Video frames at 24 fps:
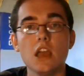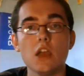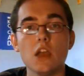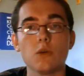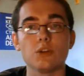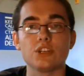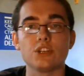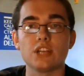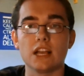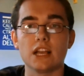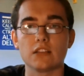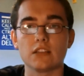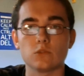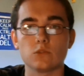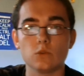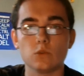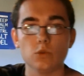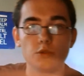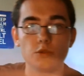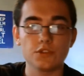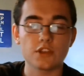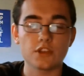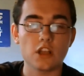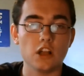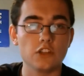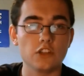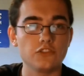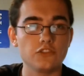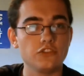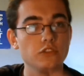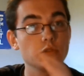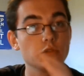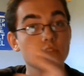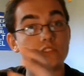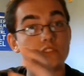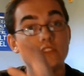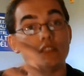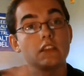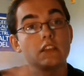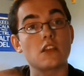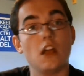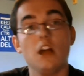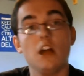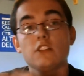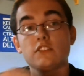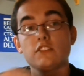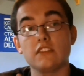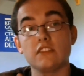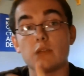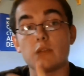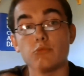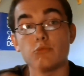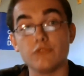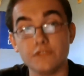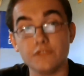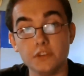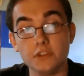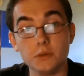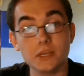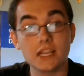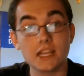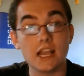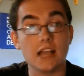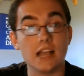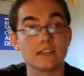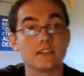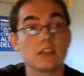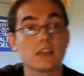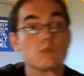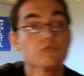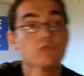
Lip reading: which has all the cards so you can see the cards that I'm reviewing as I'm